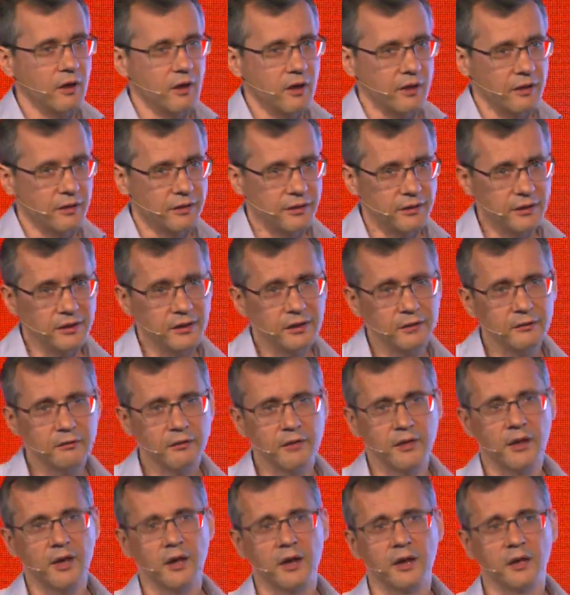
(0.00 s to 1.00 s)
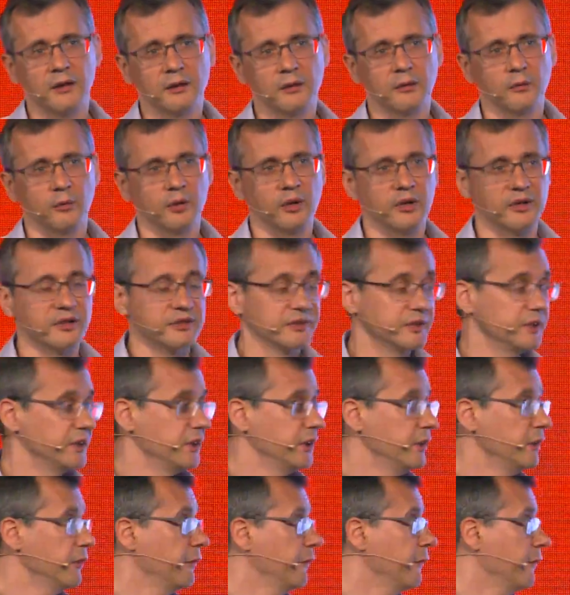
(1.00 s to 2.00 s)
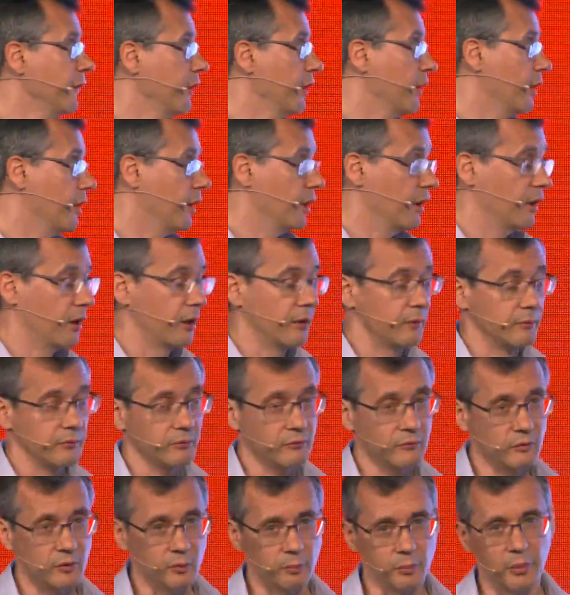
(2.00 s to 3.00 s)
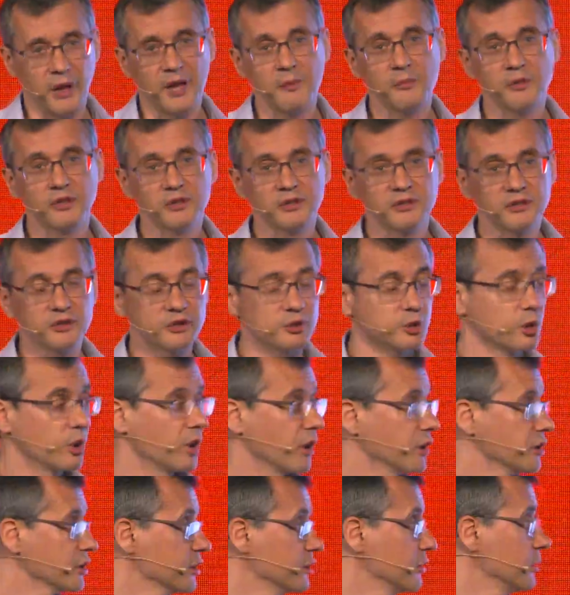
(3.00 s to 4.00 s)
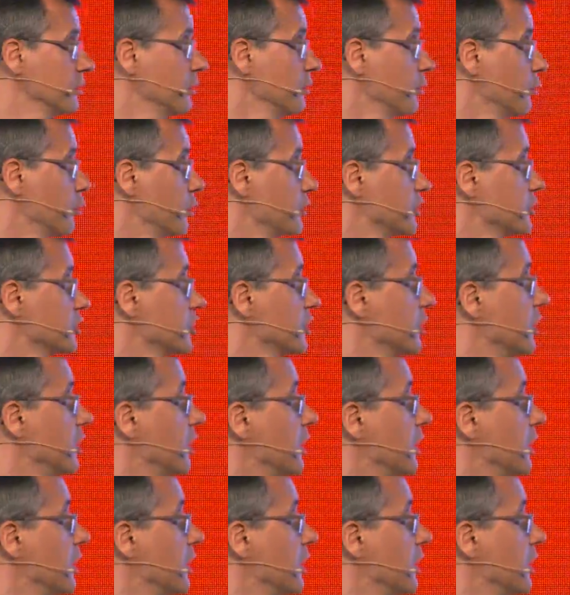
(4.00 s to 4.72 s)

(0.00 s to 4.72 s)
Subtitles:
Seeing that, we receive a payment instruction which